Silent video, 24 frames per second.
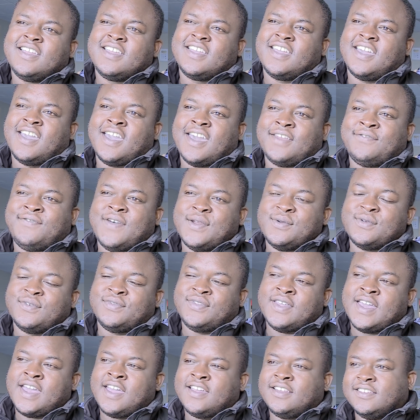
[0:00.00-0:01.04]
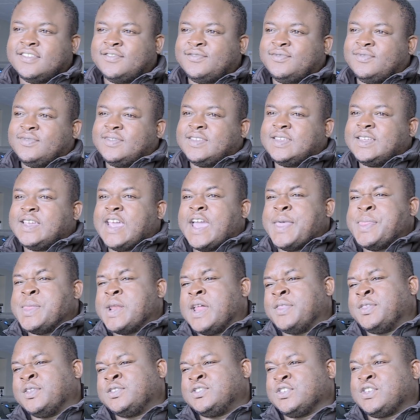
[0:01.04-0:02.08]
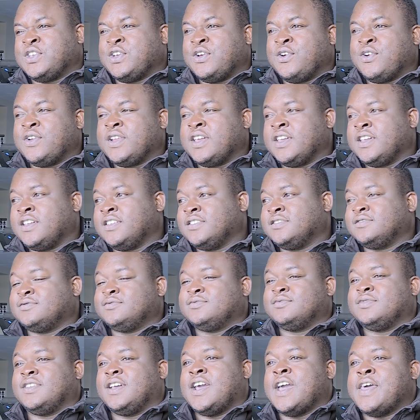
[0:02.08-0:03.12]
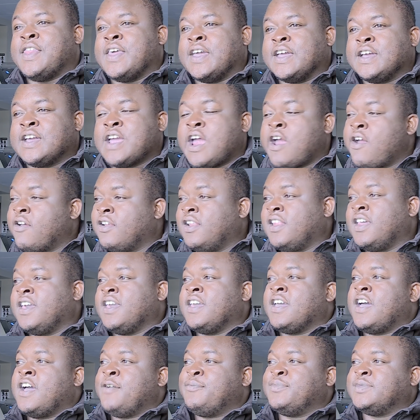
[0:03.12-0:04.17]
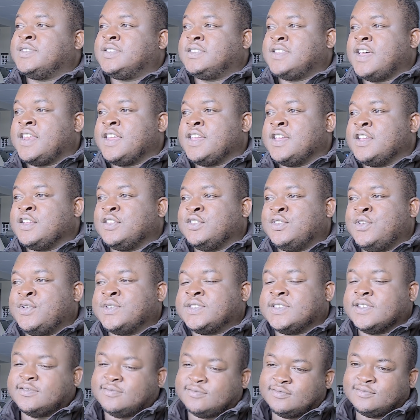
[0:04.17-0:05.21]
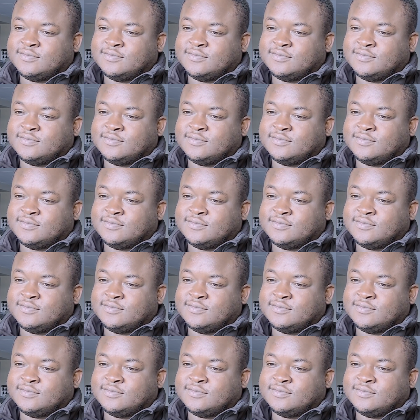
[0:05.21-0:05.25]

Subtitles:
Yeah, had fun with that. And then I did security, and then currently I'm studying nursing.